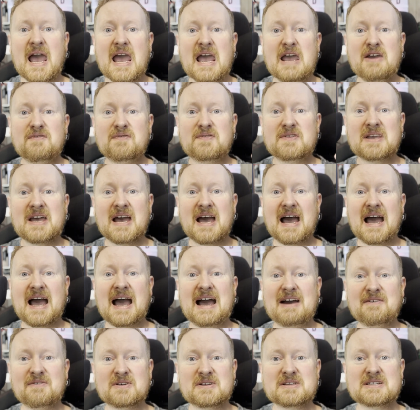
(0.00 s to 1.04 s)
If you
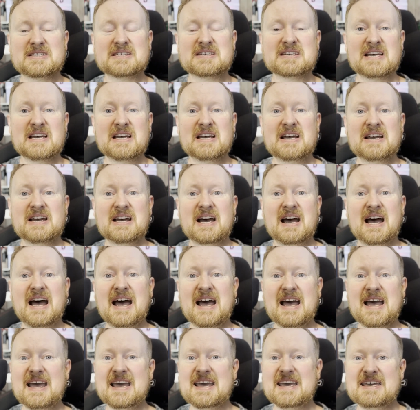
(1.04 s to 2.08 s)
haven't,
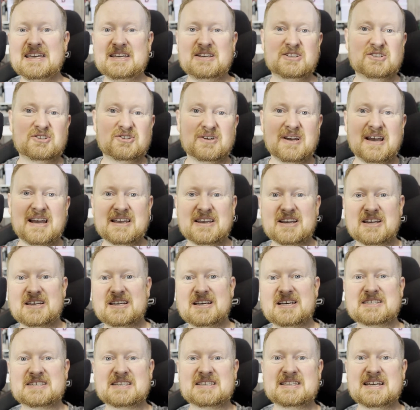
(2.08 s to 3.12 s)
hey, drag your
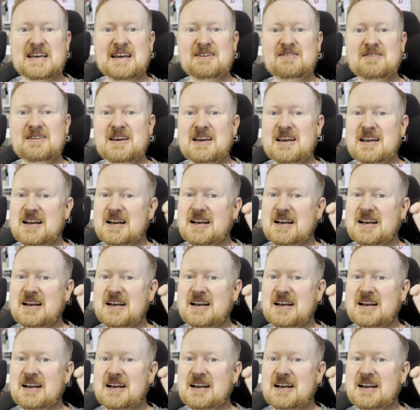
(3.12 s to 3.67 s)
cursor down,